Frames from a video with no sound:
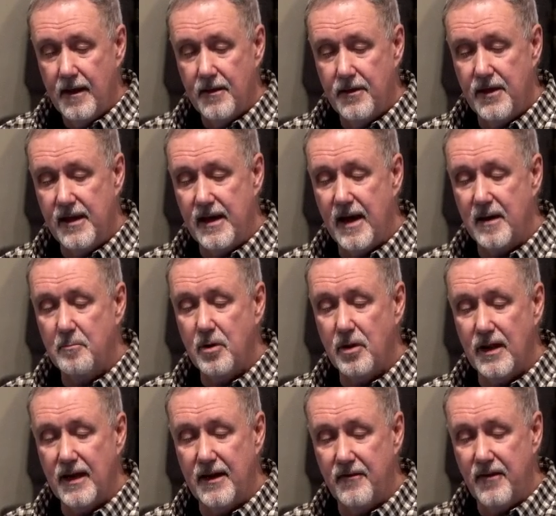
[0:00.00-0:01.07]
the
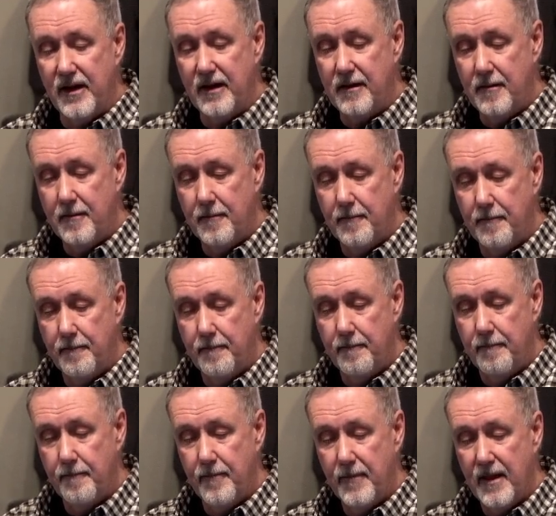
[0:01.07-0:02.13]
unbelieving,
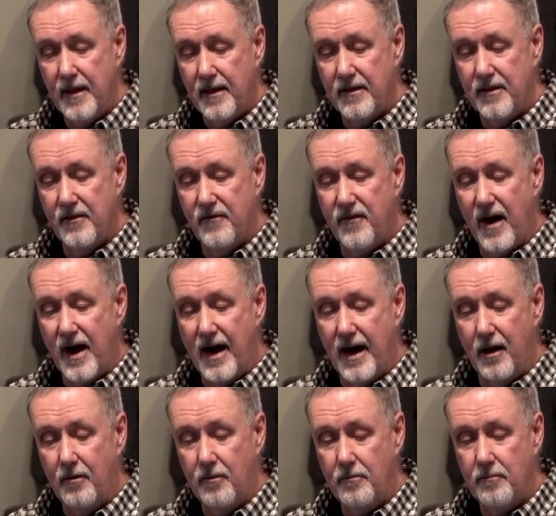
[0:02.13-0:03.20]
the
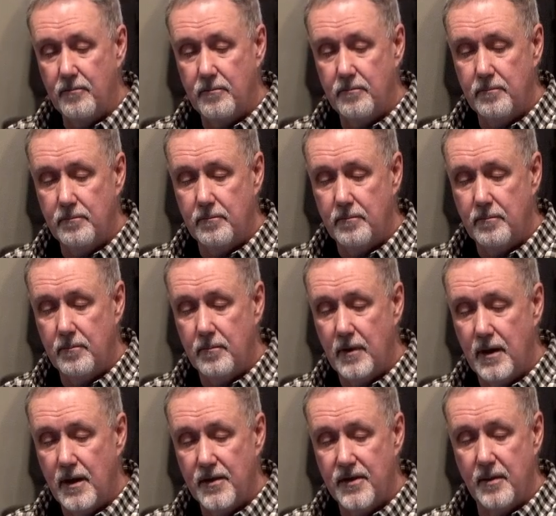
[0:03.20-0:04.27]
vile,
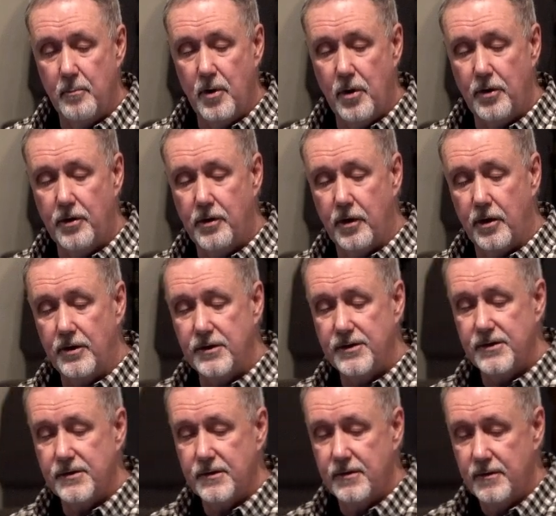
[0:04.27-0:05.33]
the
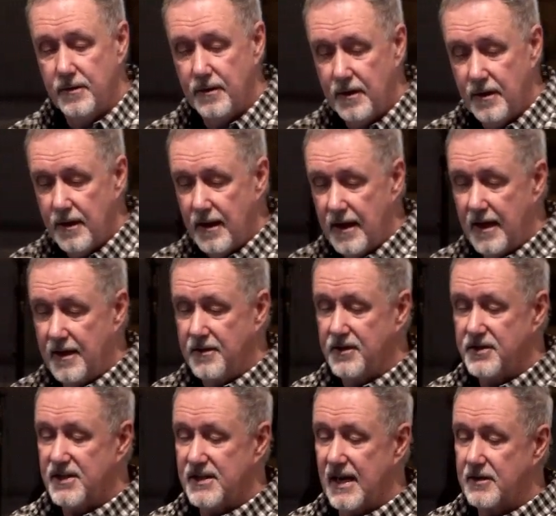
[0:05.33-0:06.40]
murderers, and
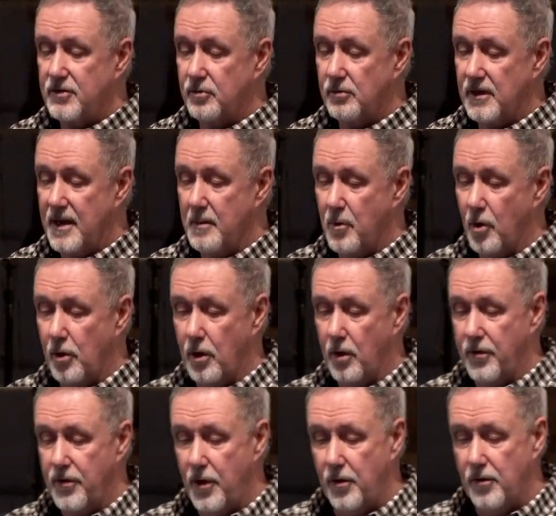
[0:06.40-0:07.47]
the sexually
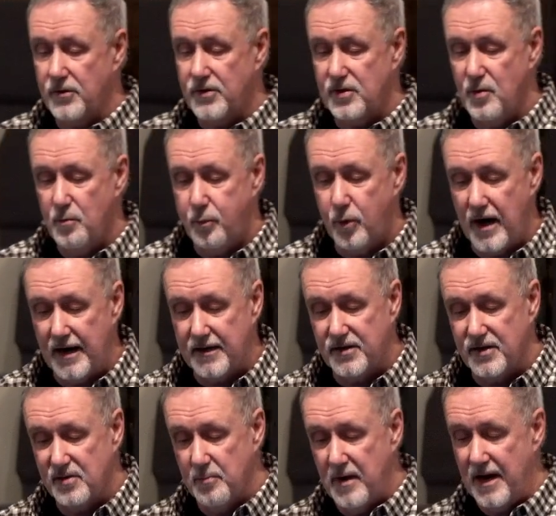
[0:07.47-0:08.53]
immoral, those who
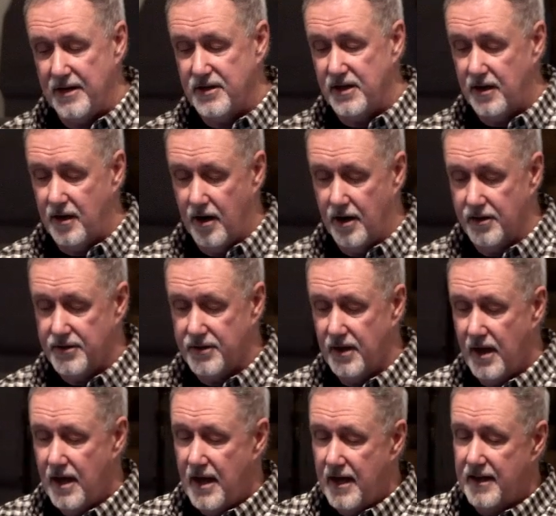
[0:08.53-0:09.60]
practice magic arts,
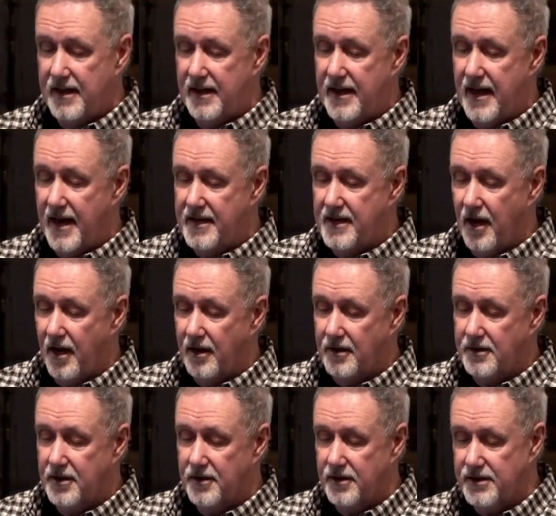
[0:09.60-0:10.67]
the
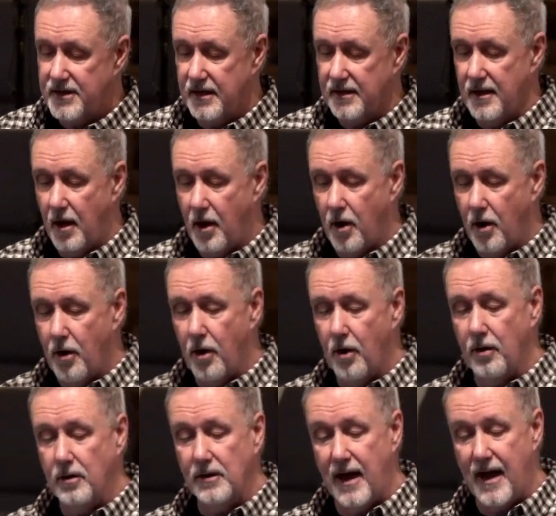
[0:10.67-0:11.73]
idolaters, and
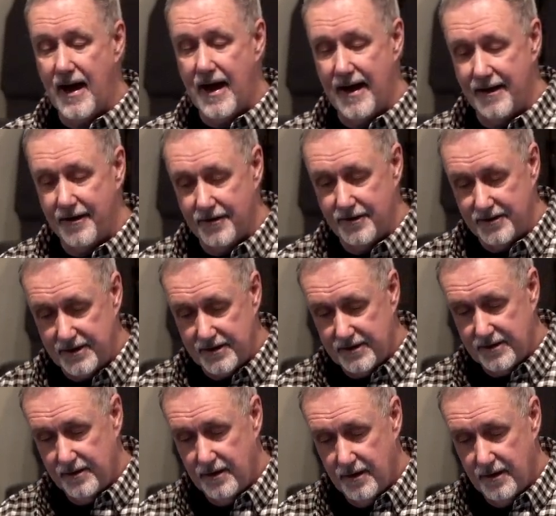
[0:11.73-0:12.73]
all liars,